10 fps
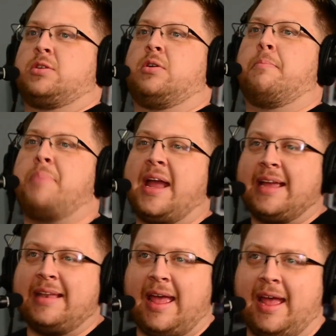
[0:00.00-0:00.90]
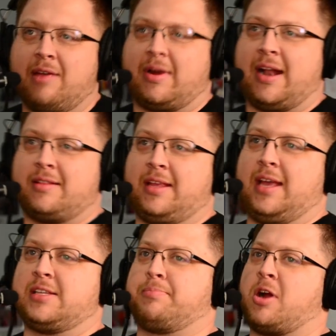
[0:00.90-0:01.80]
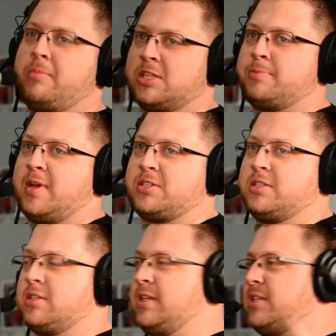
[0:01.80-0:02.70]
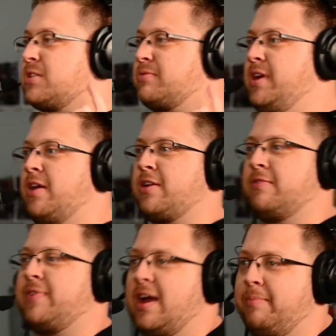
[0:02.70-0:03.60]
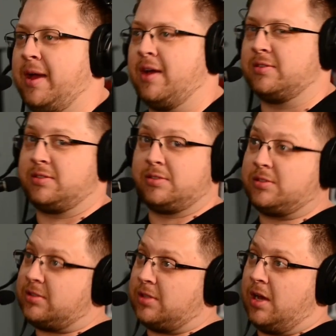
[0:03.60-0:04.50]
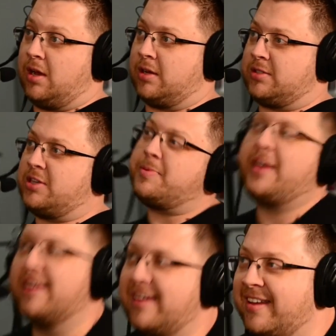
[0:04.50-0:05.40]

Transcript: So Becca Day, right out the gates, barbell specialist, cleans 305 pounds. Excuse me?